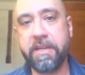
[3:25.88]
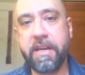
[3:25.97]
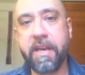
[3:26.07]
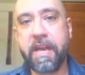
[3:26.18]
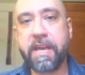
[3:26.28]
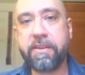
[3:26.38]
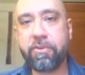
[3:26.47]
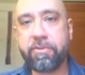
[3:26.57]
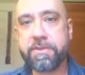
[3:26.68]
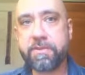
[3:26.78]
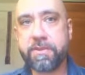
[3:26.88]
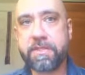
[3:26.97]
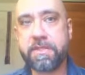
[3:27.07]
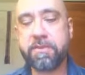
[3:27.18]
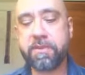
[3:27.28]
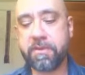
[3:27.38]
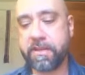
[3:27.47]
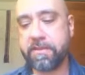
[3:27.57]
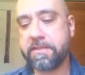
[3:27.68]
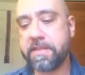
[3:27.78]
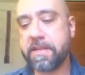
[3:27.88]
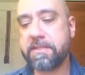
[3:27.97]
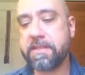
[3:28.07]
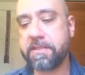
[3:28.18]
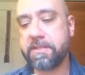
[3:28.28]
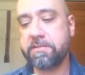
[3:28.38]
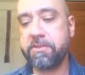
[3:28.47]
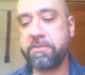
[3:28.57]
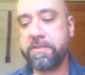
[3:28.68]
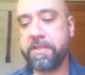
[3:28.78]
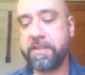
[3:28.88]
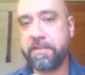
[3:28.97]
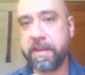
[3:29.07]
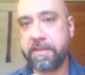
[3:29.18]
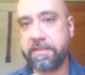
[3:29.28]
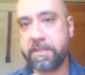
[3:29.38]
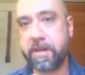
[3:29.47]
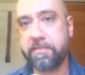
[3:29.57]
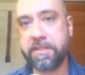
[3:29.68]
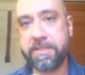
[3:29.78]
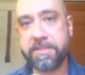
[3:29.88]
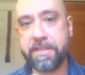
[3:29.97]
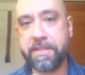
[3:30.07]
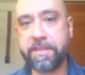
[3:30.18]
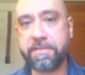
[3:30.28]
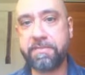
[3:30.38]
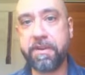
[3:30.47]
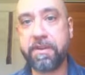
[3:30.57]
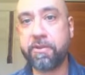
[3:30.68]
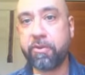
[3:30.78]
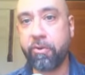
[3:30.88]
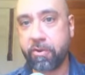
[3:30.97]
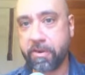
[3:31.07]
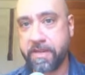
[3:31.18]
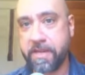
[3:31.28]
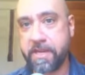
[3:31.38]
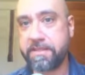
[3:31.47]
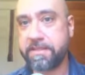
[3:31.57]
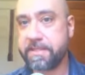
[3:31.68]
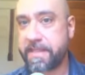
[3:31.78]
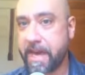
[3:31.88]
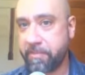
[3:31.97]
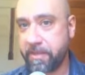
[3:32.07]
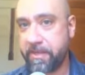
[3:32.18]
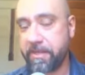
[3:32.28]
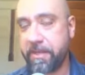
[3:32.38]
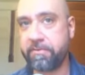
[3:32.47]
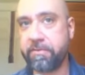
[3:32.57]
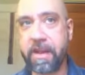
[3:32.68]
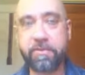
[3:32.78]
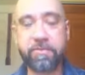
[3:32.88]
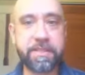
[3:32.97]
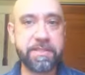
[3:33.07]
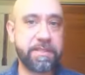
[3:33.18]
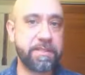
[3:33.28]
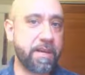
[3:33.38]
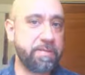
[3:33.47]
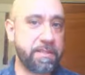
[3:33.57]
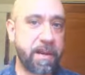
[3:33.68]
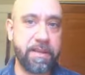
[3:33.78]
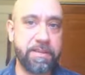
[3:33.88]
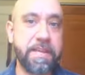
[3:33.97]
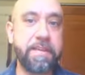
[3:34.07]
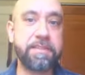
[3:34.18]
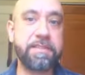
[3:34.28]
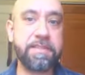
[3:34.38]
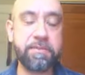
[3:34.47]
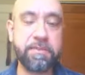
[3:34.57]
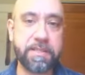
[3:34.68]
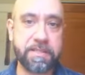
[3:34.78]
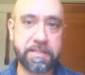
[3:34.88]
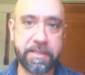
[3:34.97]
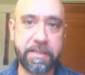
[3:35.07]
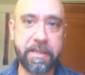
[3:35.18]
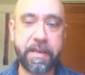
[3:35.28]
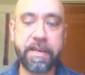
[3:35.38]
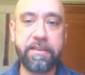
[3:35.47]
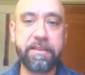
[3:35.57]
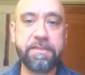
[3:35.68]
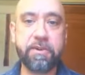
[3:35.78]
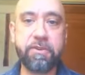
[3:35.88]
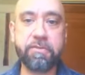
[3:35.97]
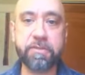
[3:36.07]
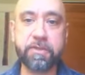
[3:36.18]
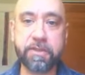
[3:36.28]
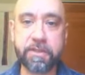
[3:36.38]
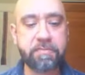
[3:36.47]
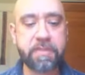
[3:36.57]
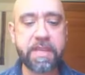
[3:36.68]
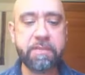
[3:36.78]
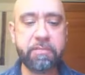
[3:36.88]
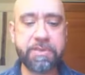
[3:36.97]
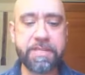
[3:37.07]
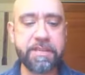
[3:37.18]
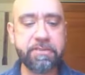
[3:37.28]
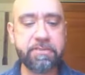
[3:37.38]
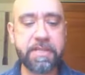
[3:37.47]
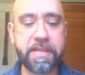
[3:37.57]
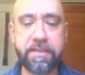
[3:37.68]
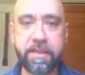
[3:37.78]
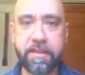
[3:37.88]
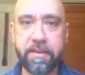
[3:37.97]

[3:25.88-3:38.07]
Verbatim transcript: And it also is similar in the sense that it's a movie that is commonly seen as very corny and sappy, and for that reason is not taken seriously and is overlooked. And particularly, I think,